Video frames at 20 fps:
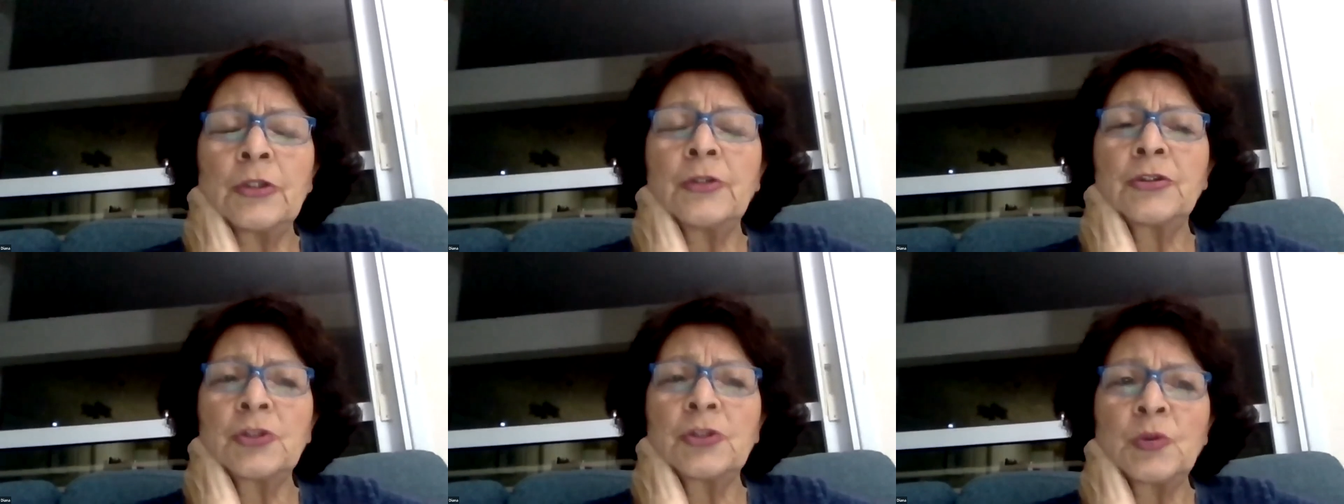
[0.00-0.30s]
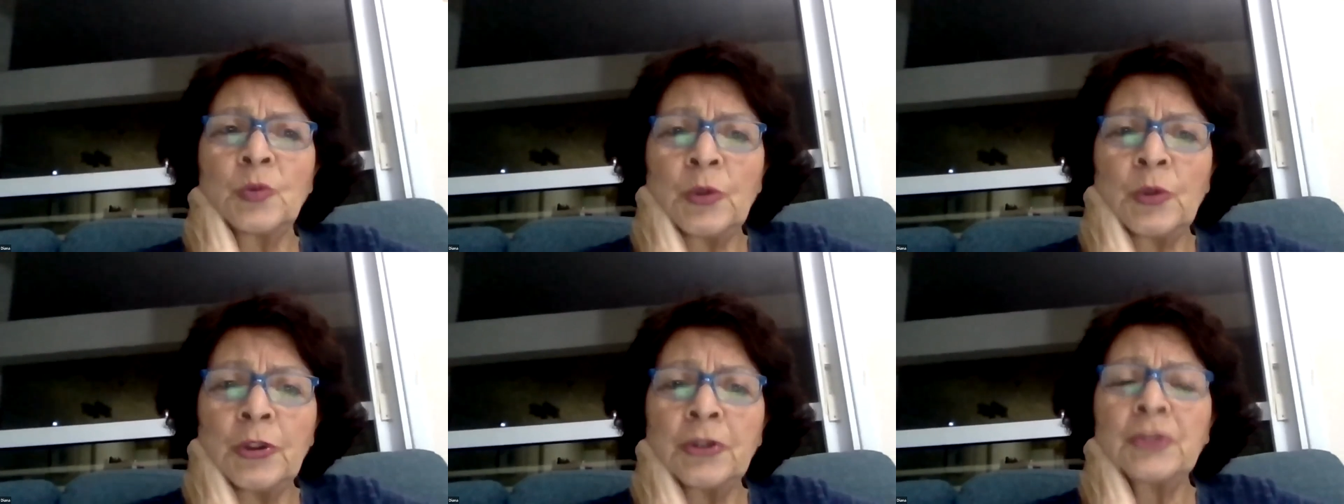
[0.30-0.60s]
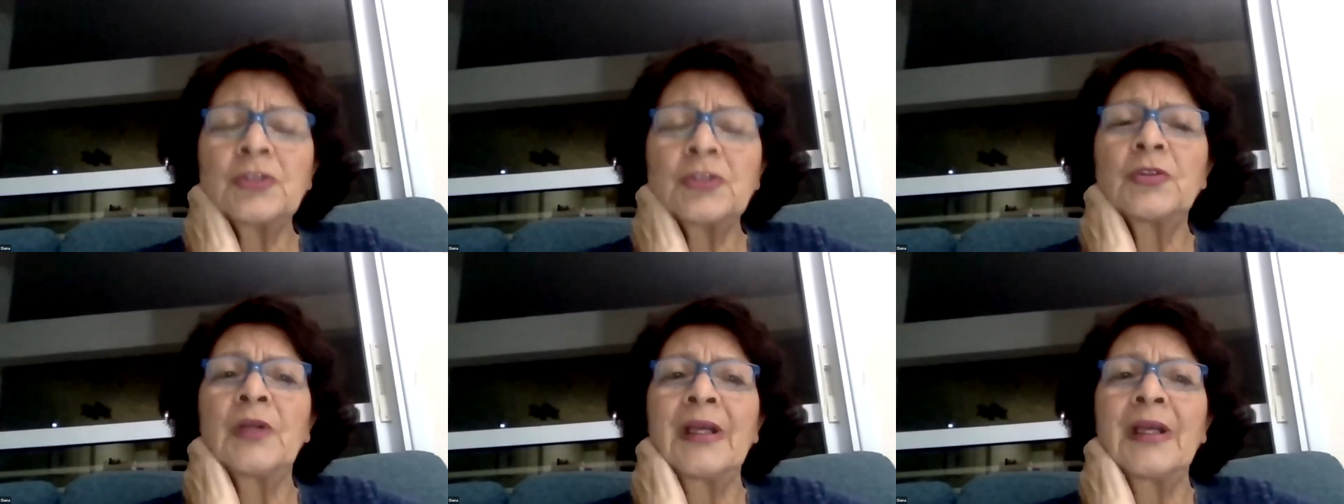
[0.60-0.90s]
learn to work
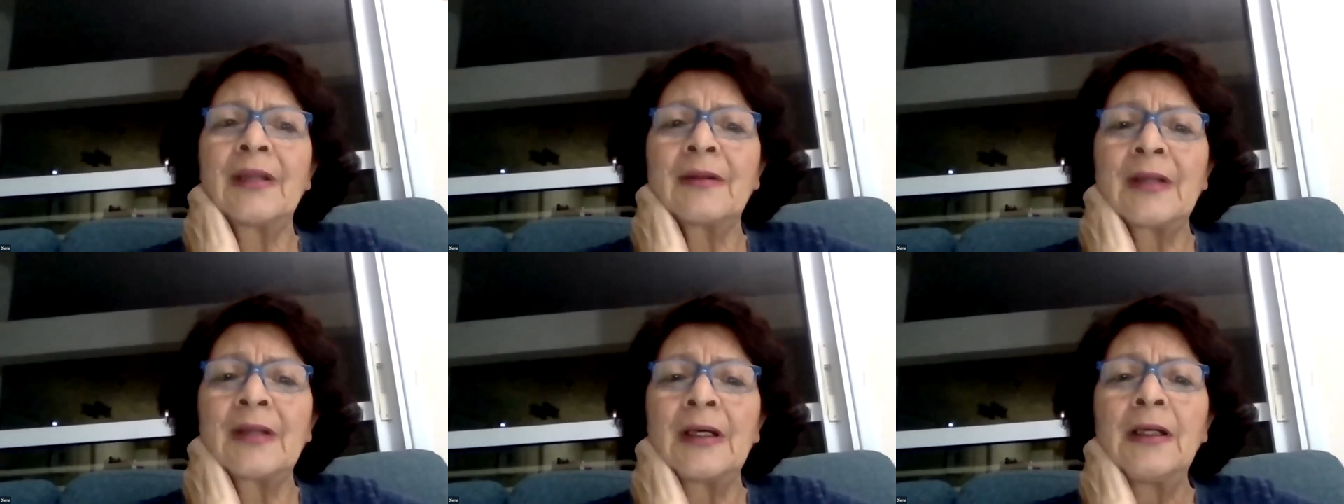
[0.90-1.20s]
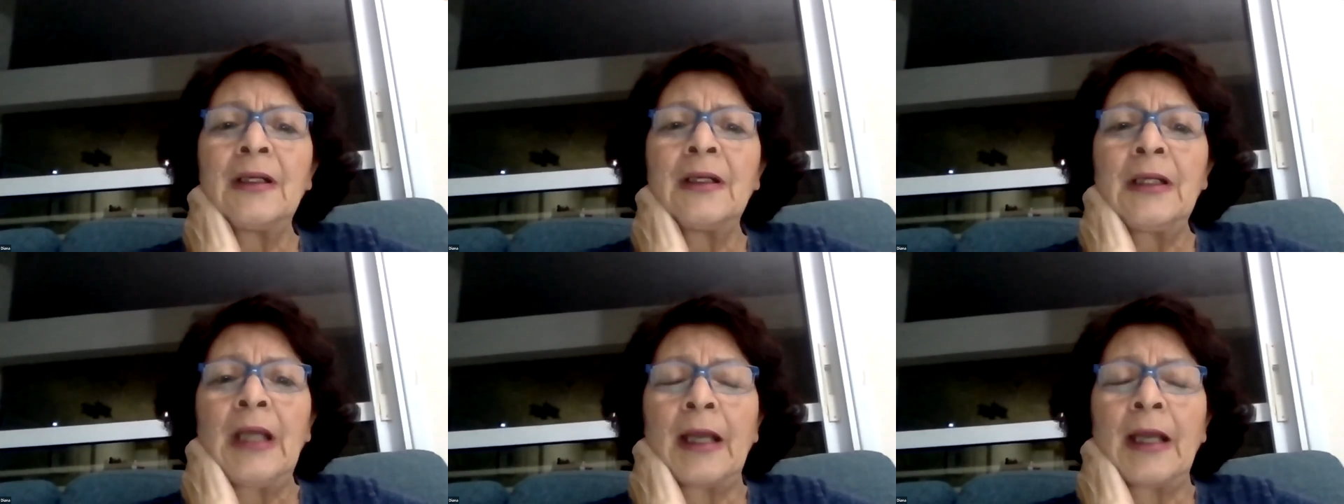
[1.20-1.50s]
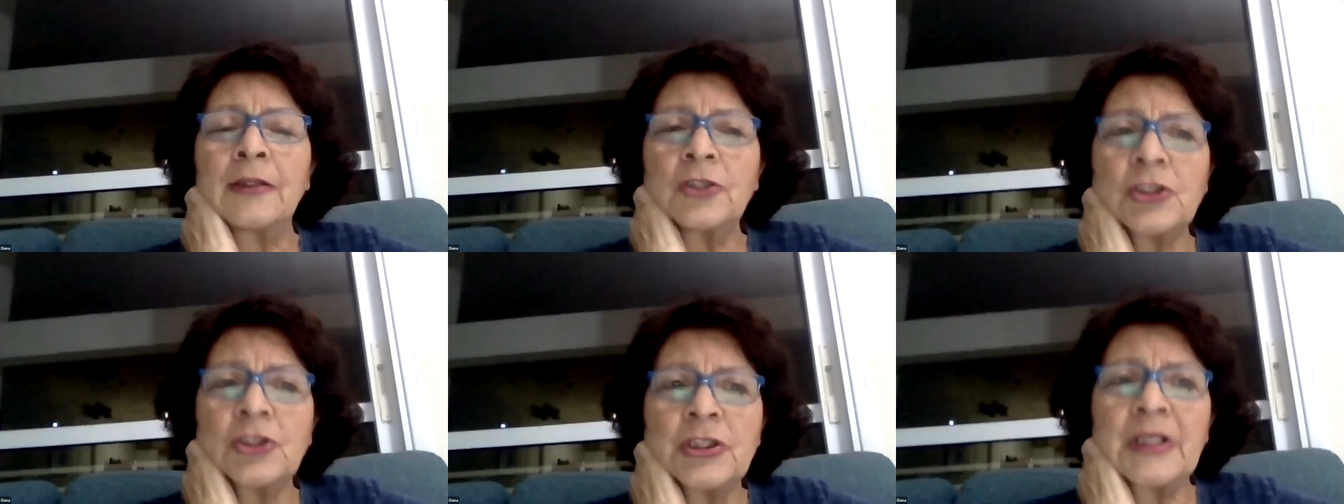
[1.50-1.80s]
together
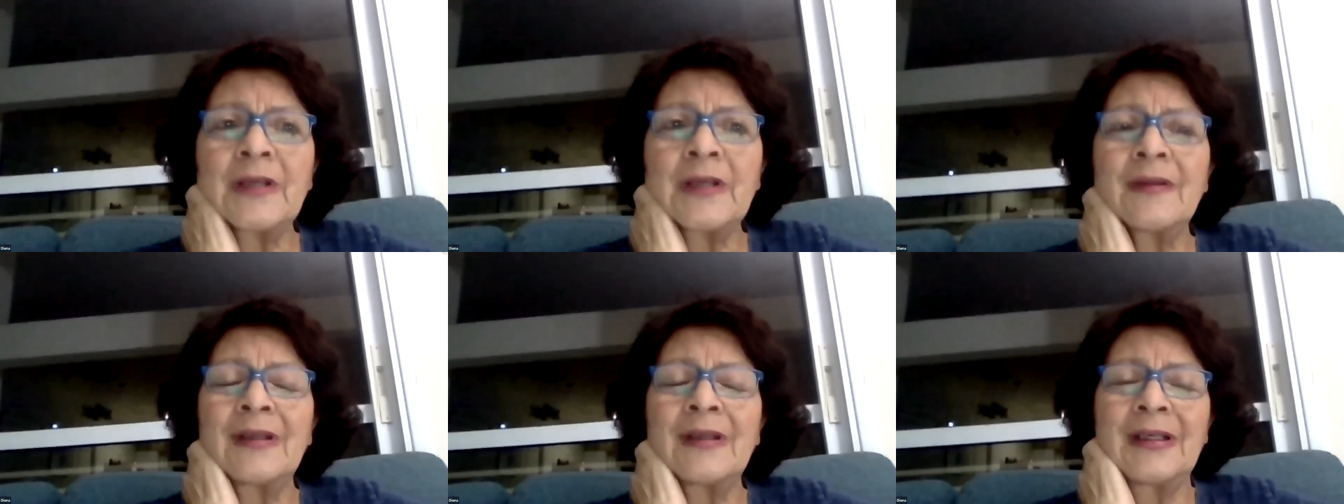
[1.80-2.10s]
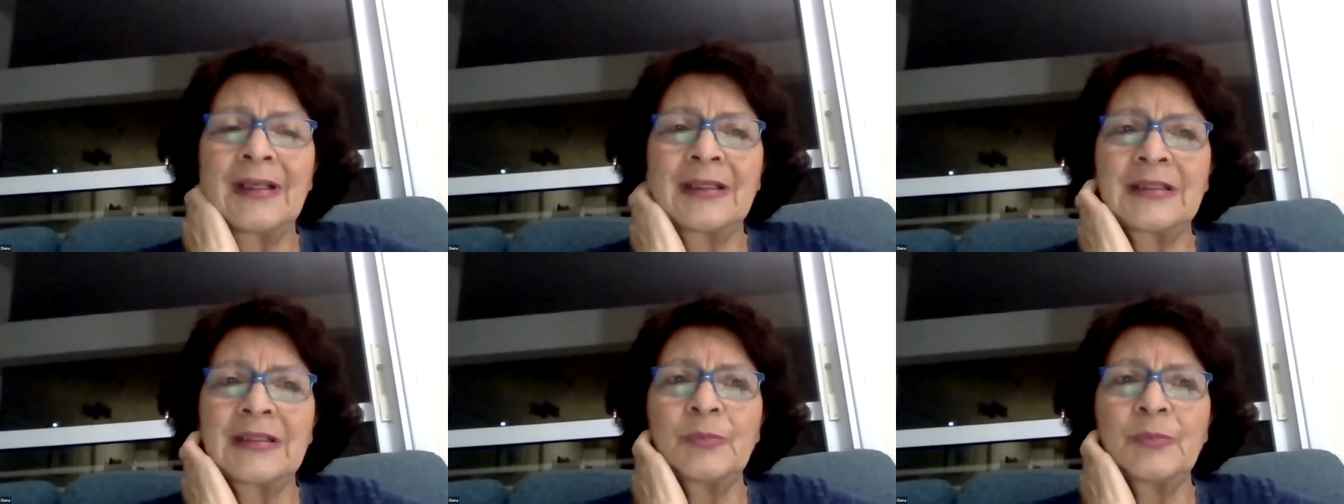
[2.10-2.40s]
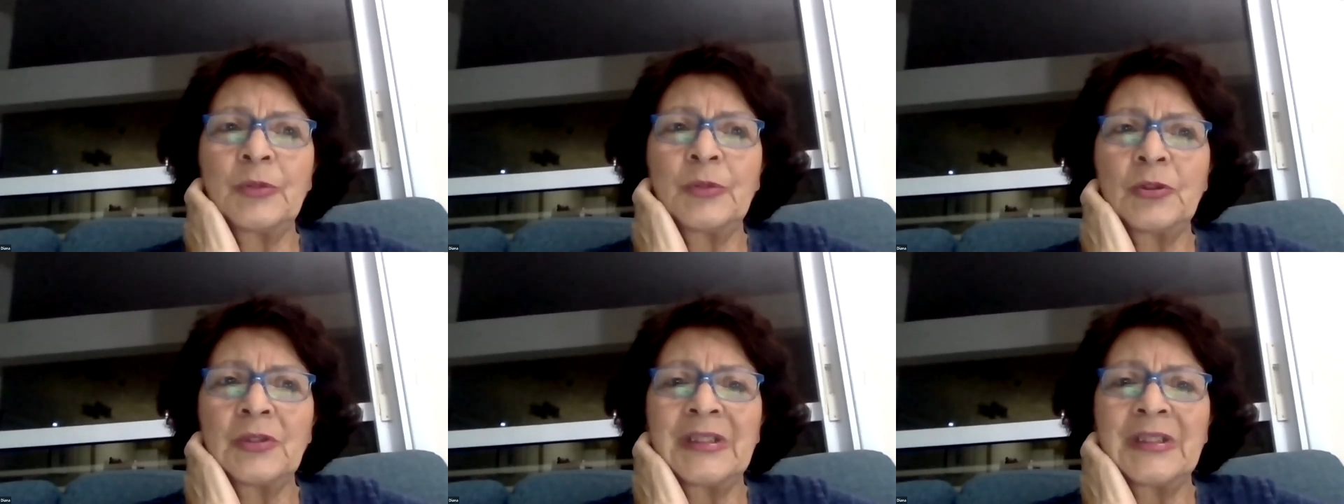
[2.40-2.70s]
and share their
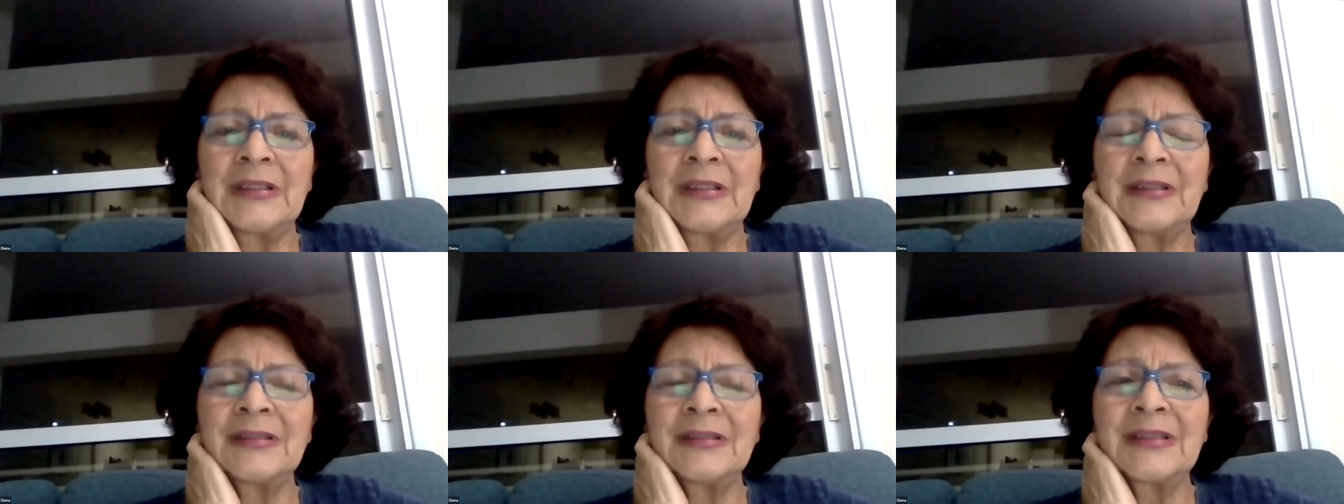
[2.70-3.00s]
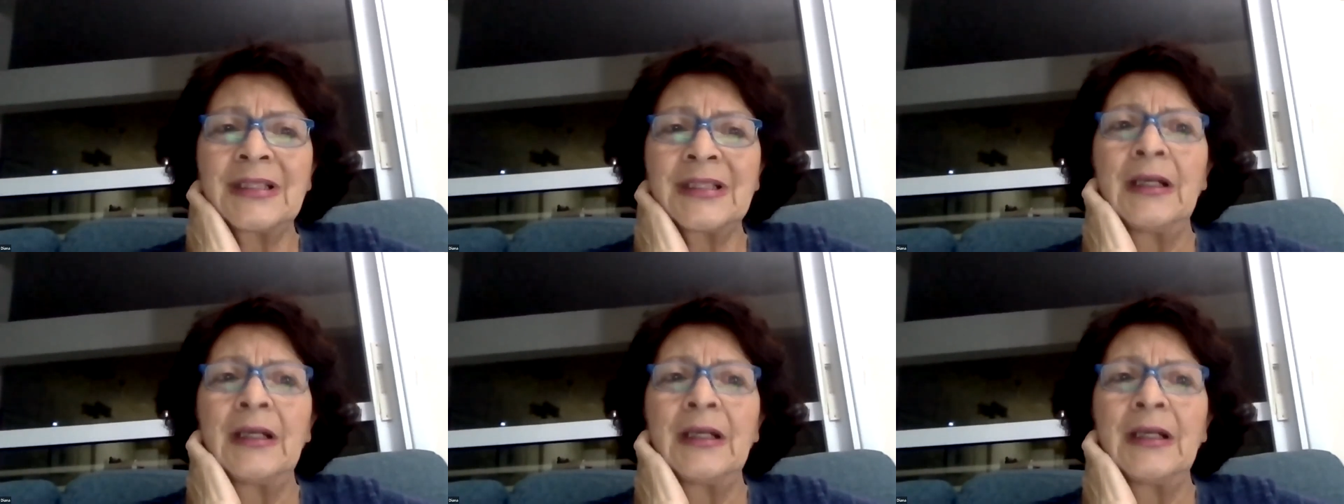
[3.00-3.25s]
expertise